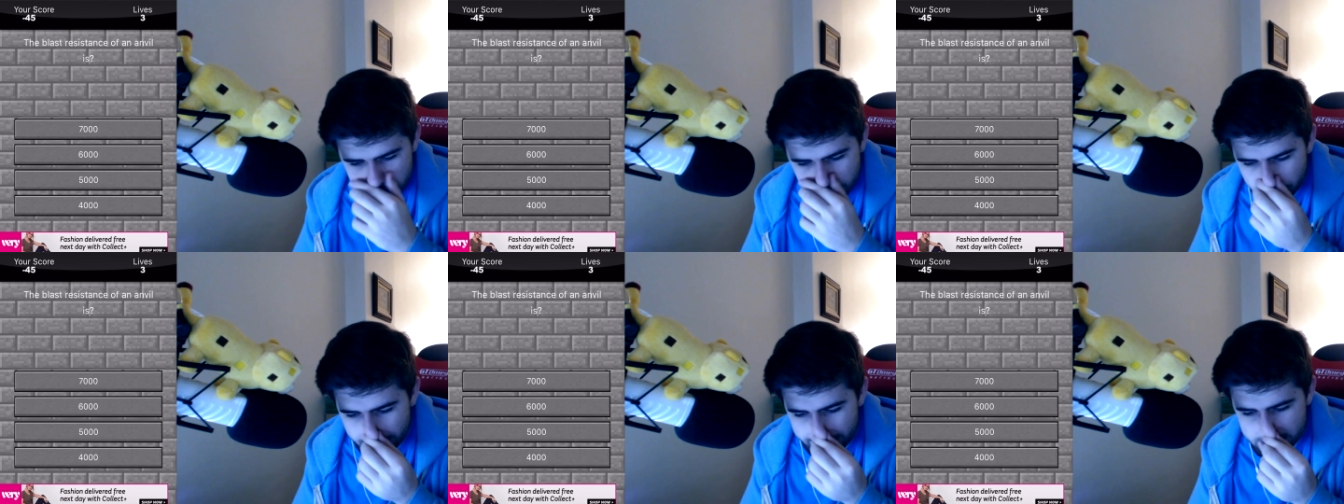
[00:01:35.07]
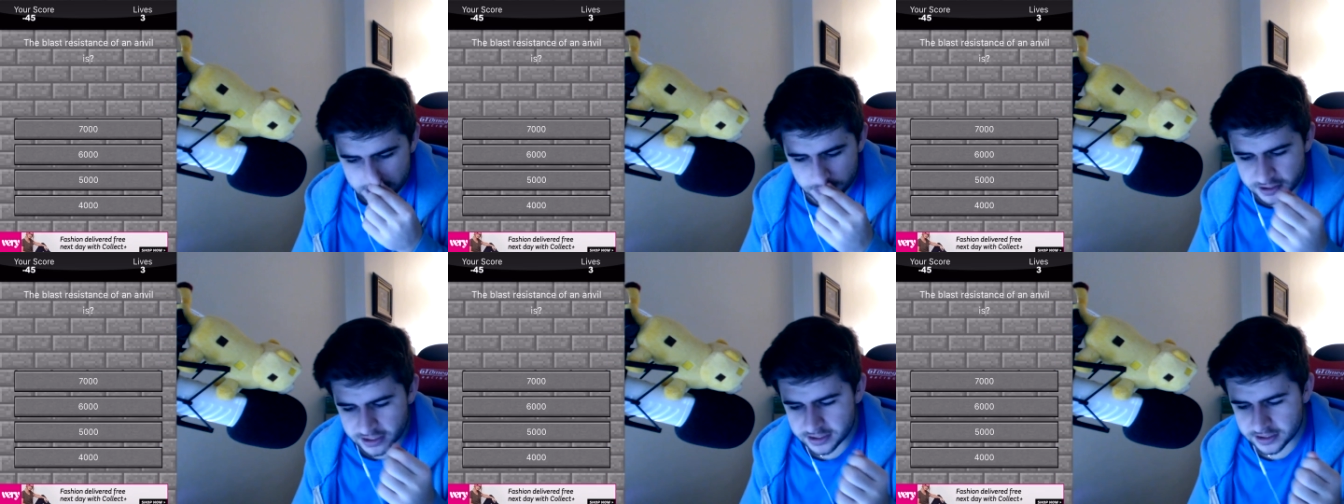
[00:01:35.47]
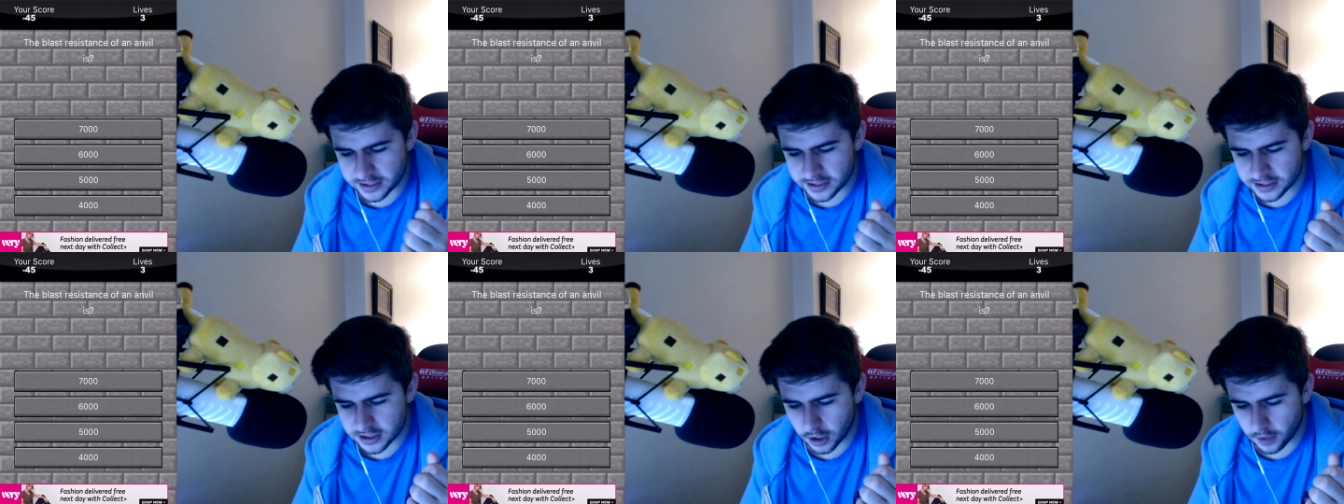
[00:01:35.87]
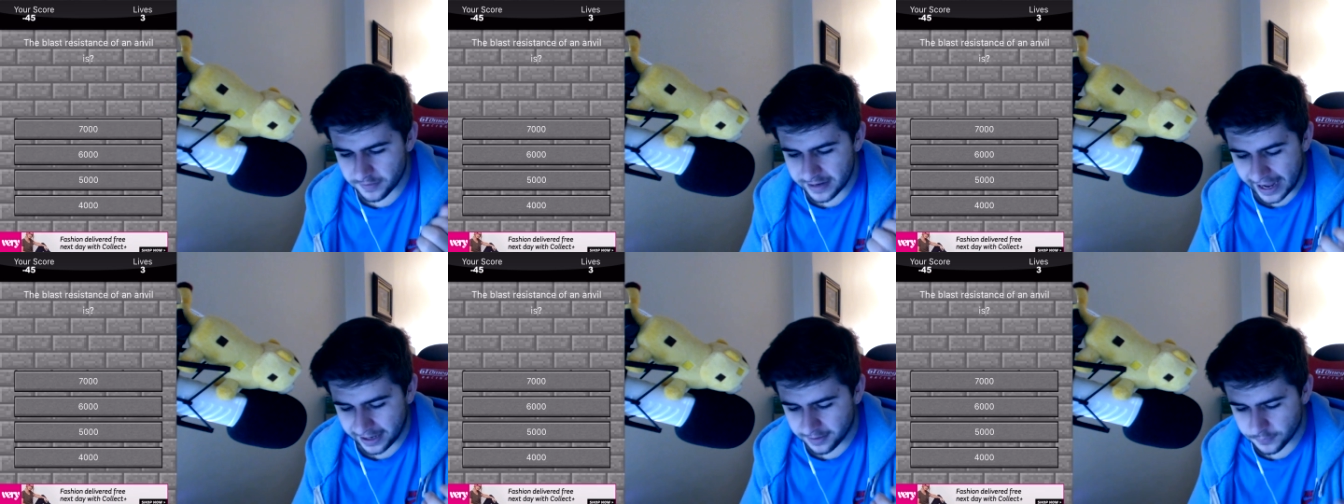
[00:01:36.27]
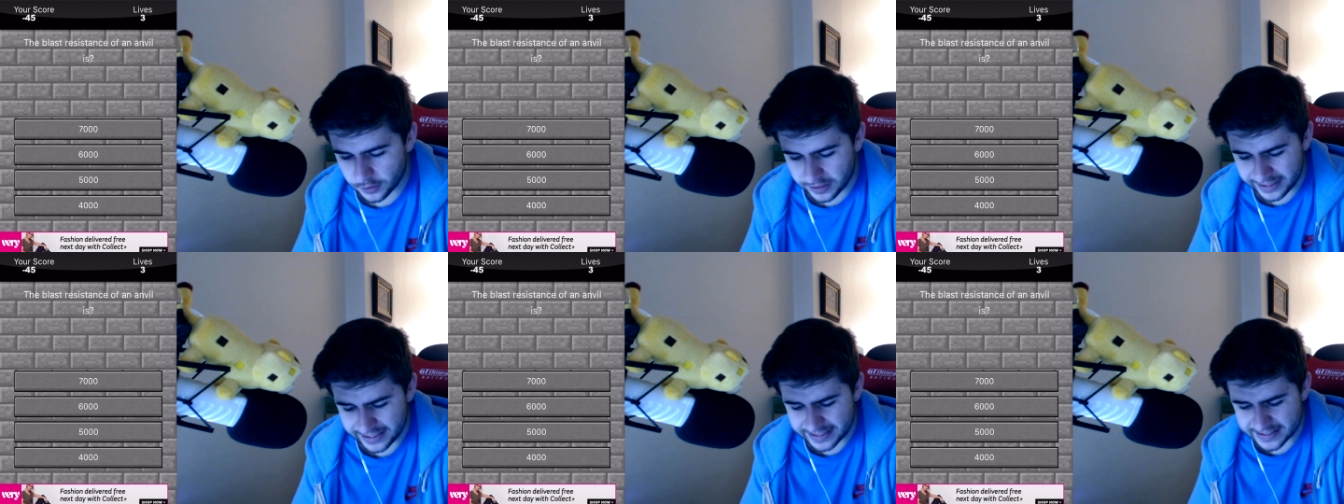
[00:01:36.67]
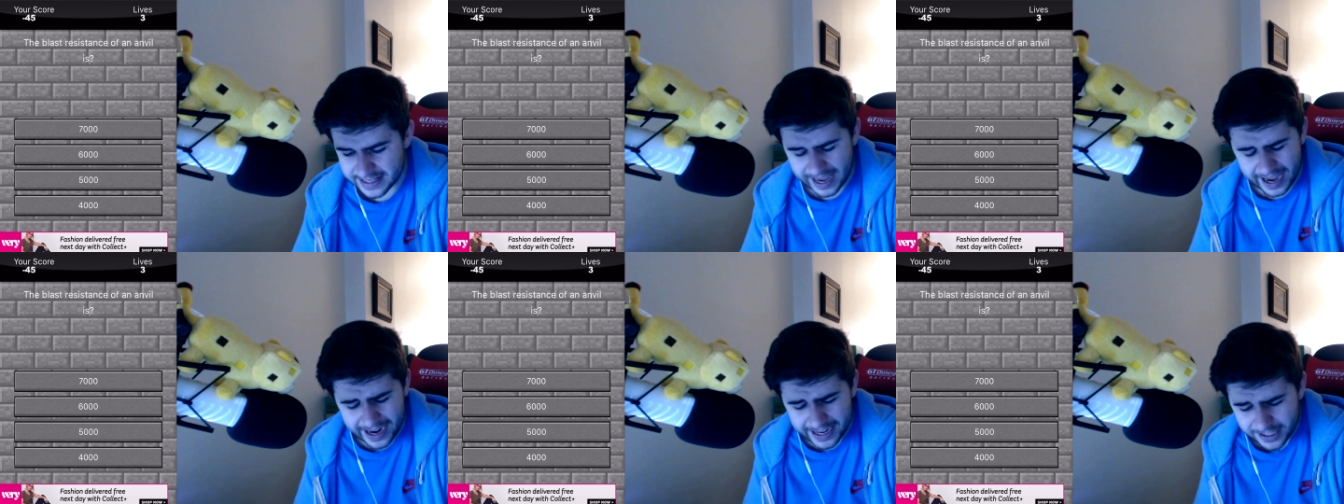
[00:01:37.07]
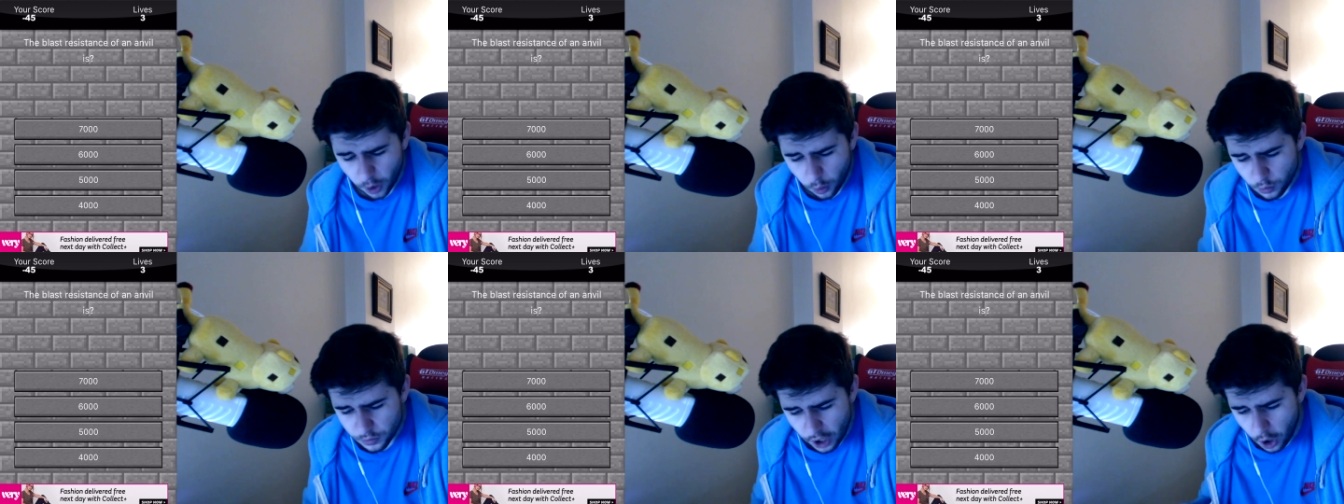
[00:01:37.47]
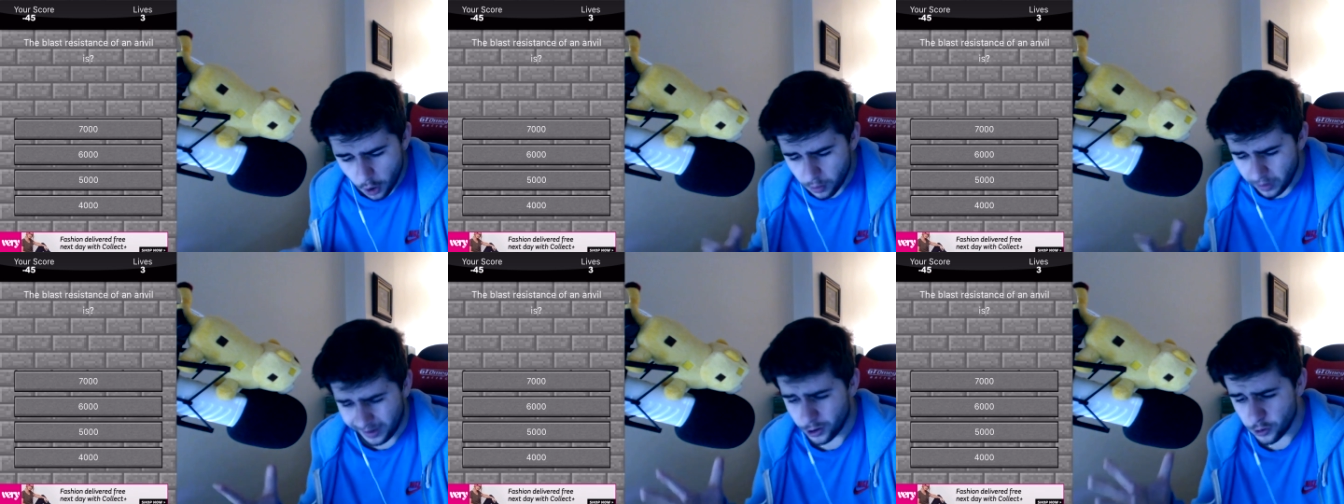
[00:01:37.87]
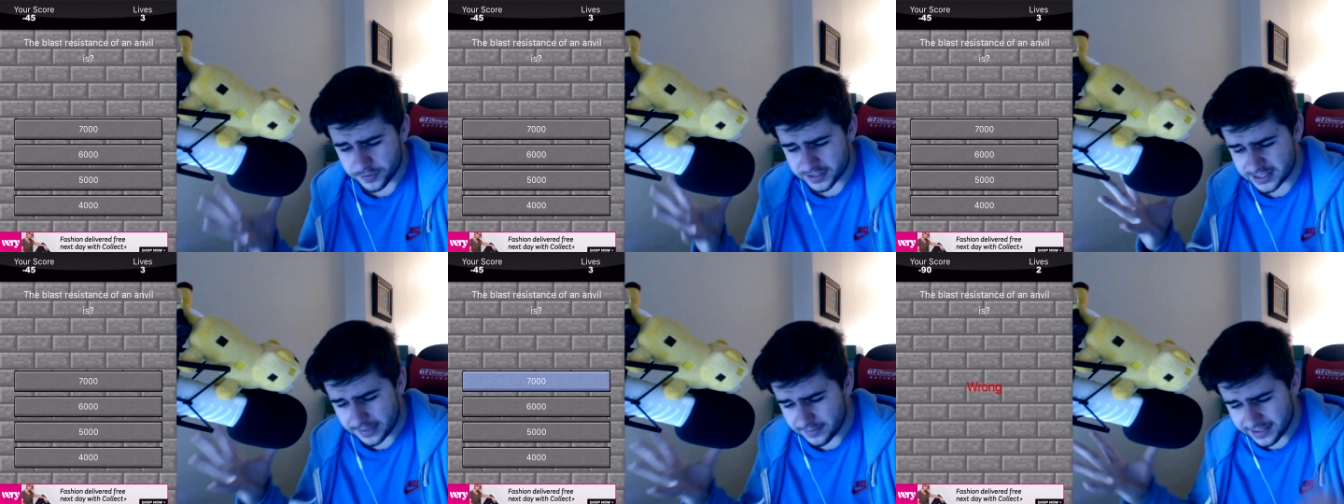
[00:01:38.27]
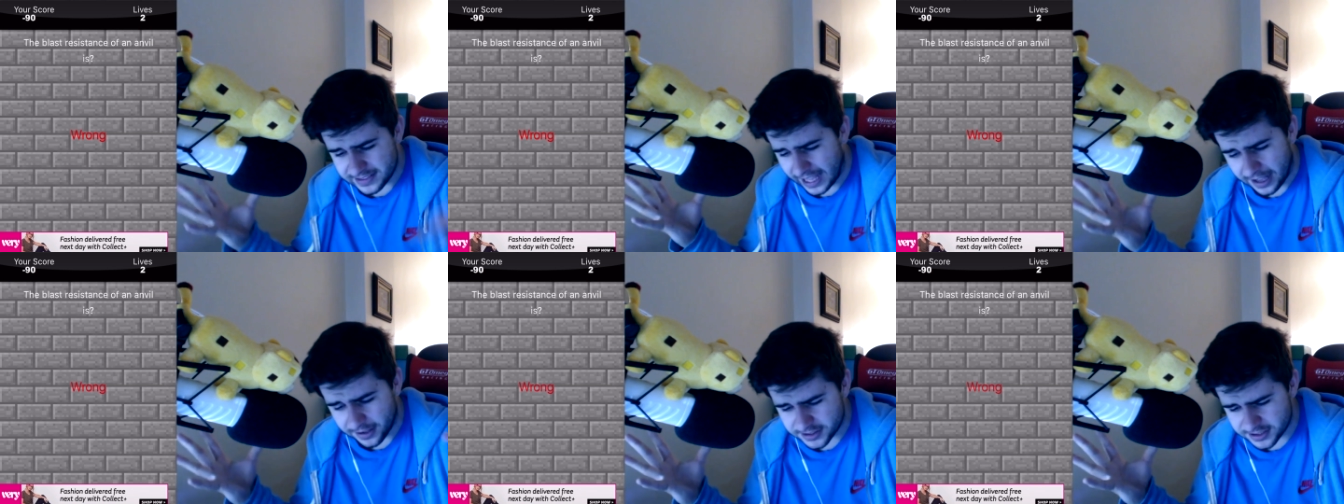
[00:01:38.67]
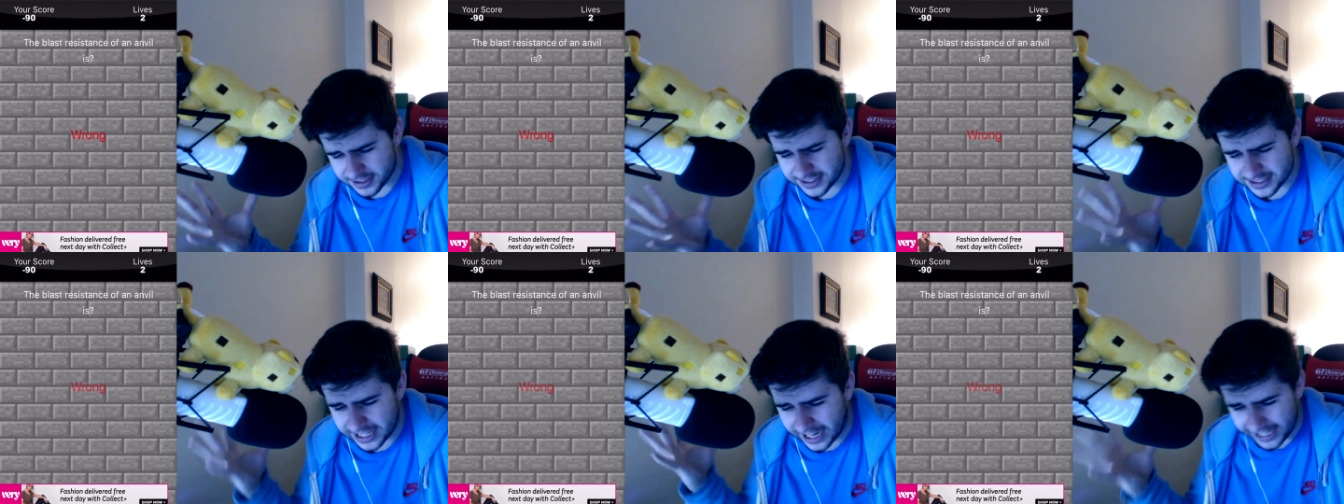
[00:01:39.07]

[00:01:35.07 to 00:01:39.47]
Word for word: The blast resistance of an anvil is, I don't know, over 7,000?